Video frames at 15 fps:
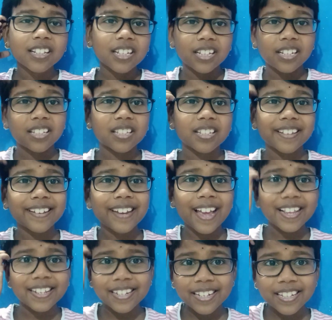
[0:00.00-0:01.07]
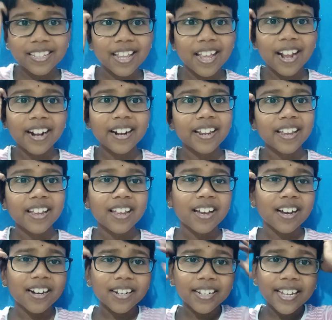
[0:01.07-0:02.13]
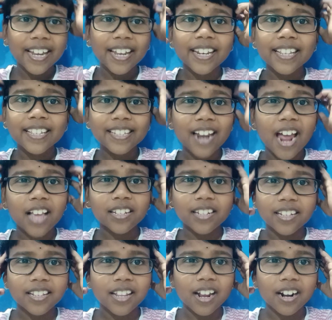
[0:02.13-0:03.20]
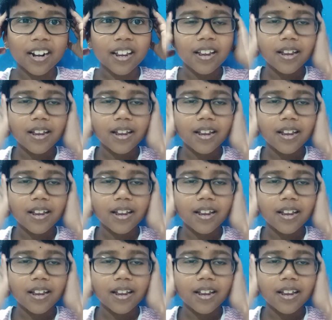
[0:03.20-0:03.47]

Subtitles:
He scratched his head. Again he scratched his head.